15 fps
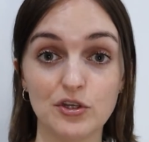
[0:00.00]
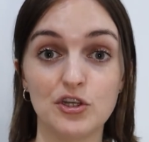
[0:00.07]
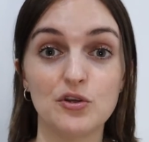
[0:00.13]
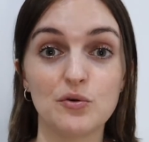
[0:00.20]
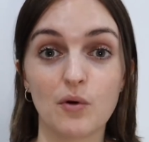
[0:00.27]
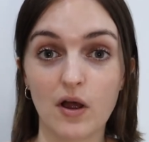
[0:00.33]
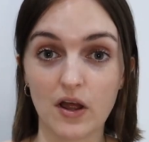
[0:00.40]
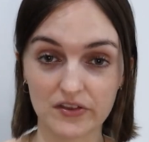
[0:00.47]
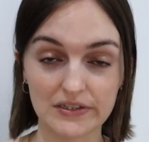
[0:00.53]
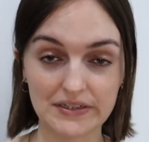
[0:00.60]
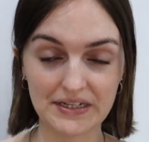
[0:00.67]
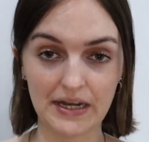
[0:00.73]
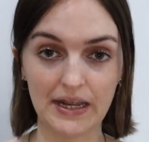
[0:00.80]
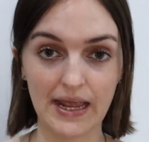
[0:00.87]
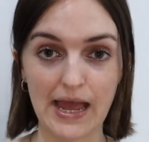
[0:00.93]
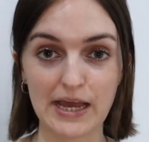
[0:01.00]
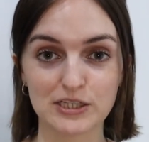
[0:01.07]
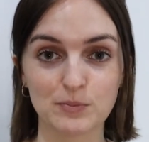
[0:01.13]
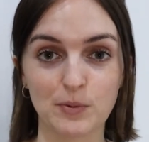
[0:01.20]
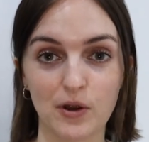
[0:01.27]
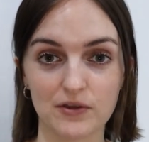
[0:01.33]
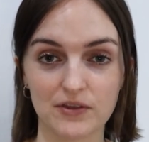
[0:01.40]
you are the leading
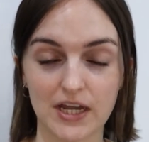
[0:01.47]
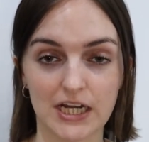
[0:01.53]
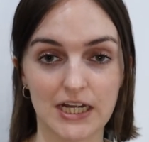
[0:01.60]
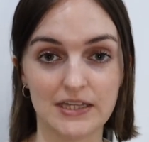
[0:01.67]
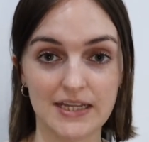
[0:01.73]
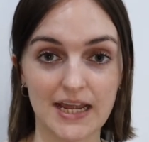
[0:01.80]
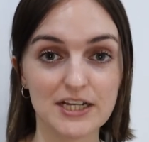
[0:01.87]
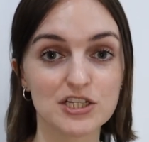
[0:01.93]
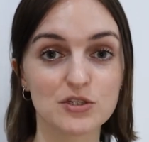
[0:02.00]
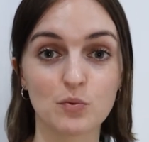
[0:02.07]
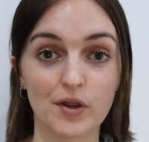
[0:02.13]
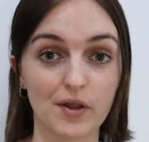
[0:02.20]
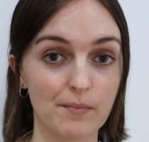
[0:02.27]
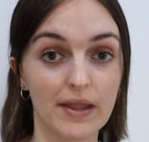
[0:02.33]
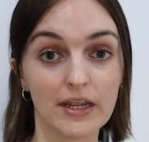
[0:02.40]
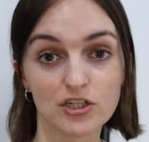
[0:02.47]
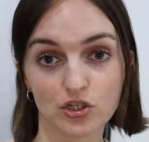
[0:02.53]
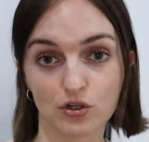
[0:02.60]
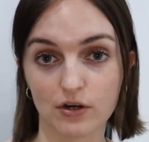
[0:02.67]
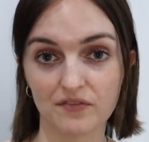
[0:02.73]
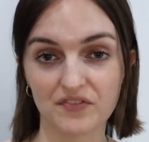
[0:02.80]
expert on that. And they just wanna make sure